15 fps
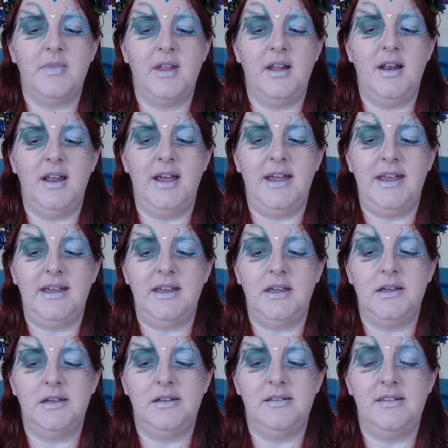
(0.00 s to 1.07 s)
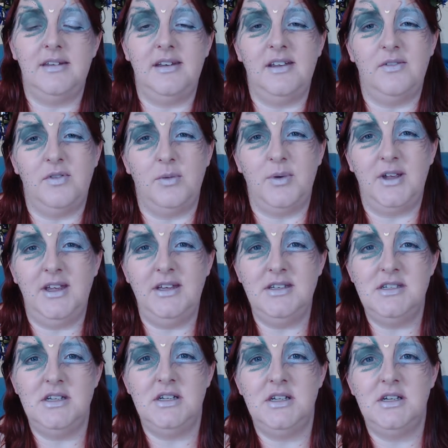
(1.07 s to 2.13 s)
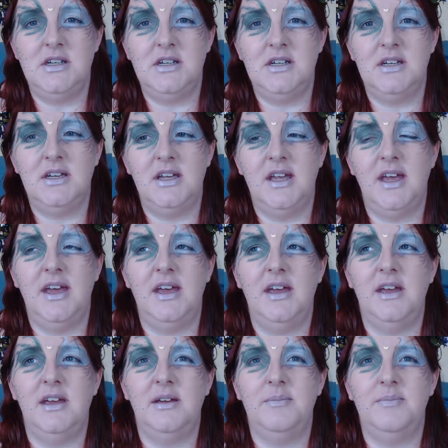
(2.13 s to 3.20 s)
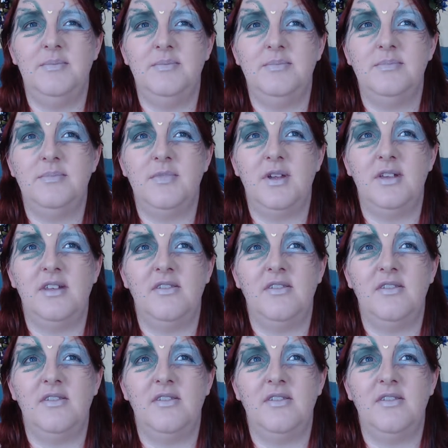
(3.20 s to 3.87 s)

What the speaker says: like City of the Wicked, because